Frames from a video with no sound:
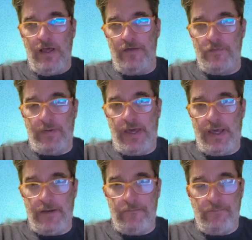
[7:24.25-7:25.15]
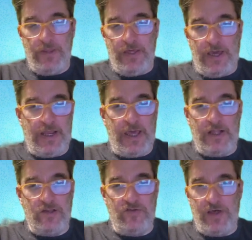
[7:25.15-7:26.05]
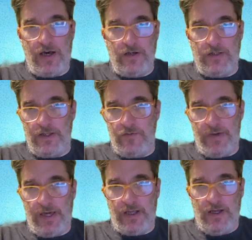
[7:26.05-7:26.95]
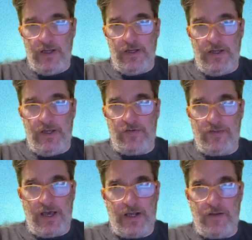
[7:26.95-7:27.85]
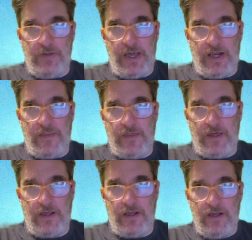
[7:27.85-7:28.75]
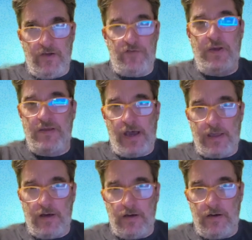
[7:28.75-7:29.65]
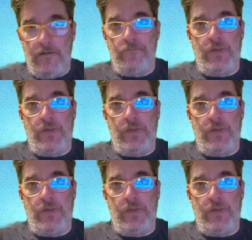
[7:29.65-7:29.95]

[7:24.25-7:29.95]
It's a pain. And again, the salad that you make, it's not going to be anything spectacular.